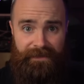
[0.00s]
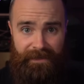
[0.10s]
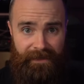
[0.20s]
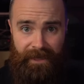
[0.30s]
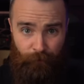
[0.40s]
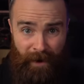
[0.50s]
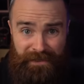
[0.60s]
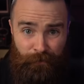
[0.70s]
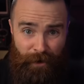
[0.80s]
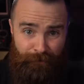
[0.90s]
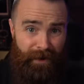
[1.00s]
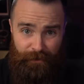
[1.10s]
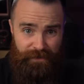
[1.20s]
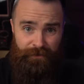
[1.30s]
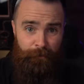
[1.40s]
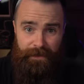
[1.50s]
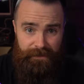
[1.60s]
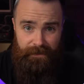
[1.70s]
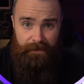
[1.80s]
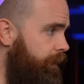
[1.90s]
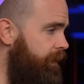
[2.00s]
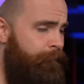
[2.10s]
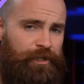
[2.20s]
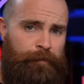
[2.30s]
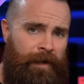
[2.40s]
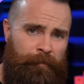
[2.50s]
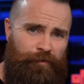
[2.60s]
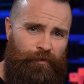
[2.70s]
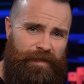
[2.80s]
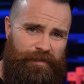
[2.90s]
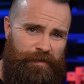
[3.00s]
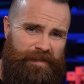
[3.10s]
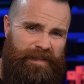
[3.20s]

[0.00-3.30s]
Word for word: to get like ransomware and viruses on your P C. I gotta make sure my employees use